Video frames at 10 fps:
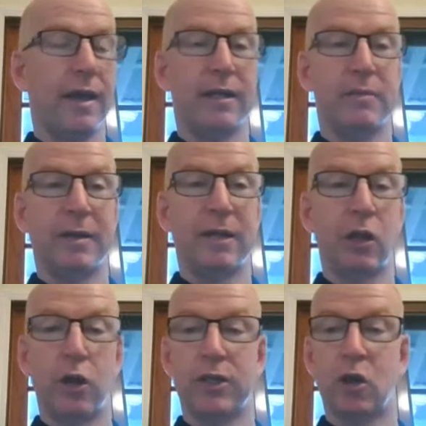Spend a
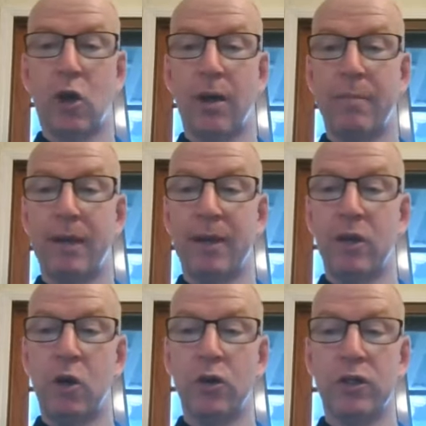lot of time in
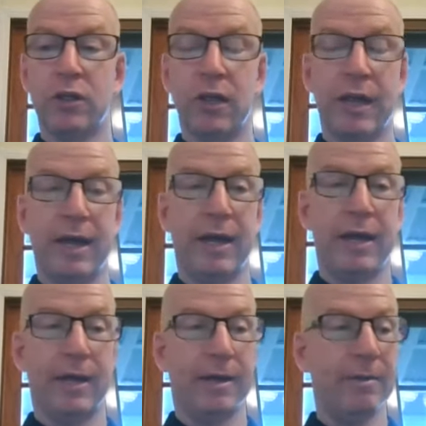not
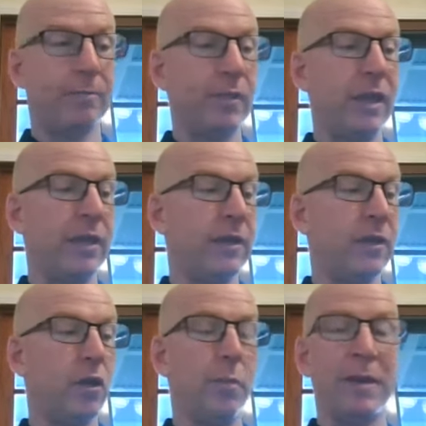
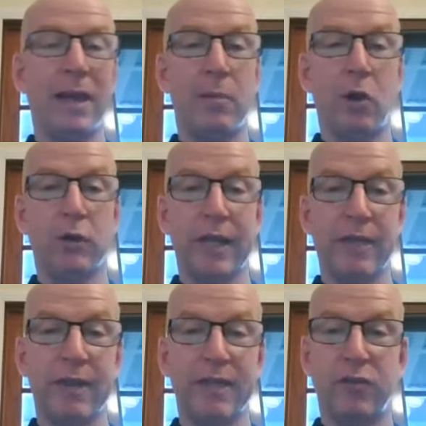being able to lock
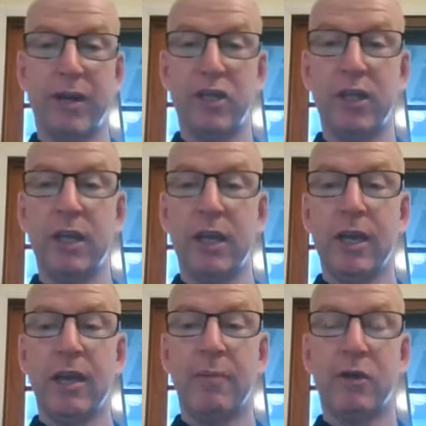down their strategy,
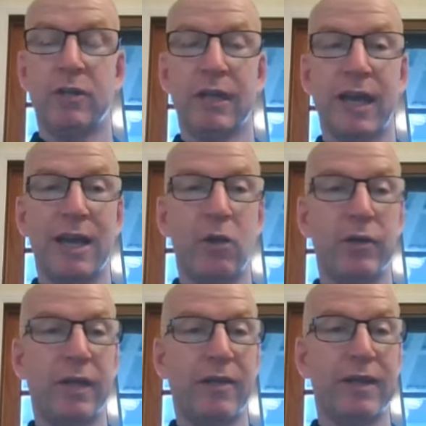and because they can't lock
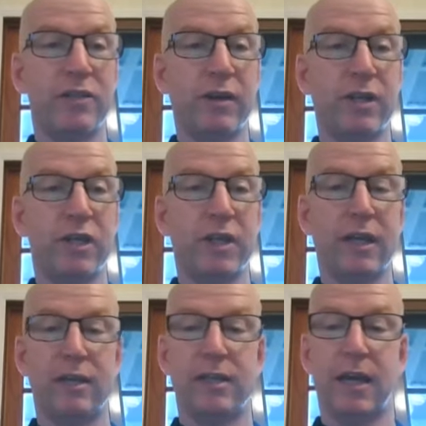down their strategy,
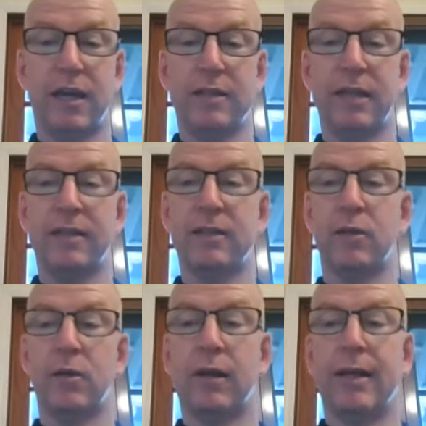that tends
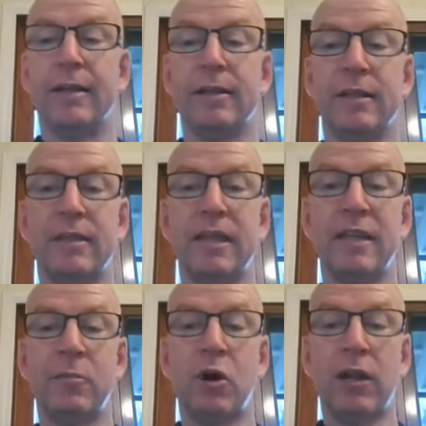to send
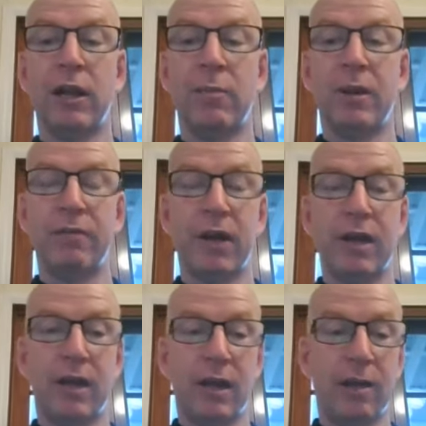them on a little bit of
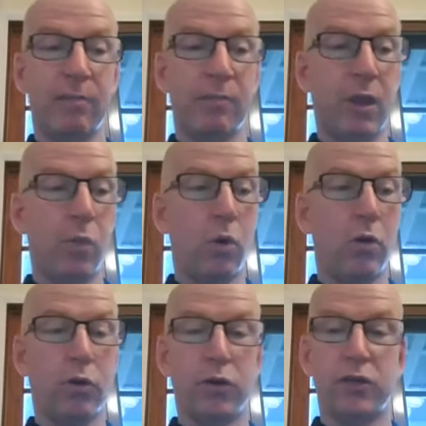a
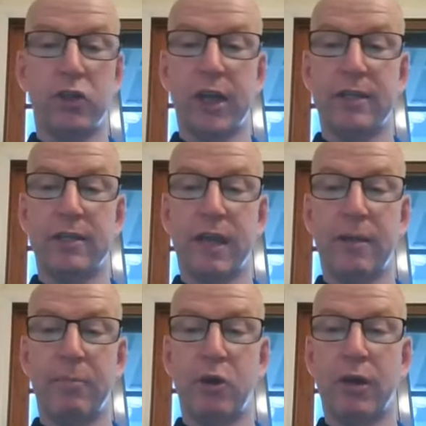wild goose chase
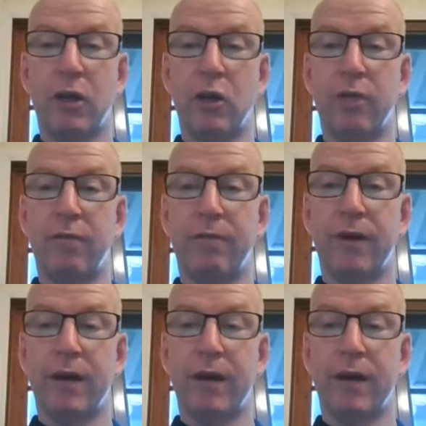and burning a lot of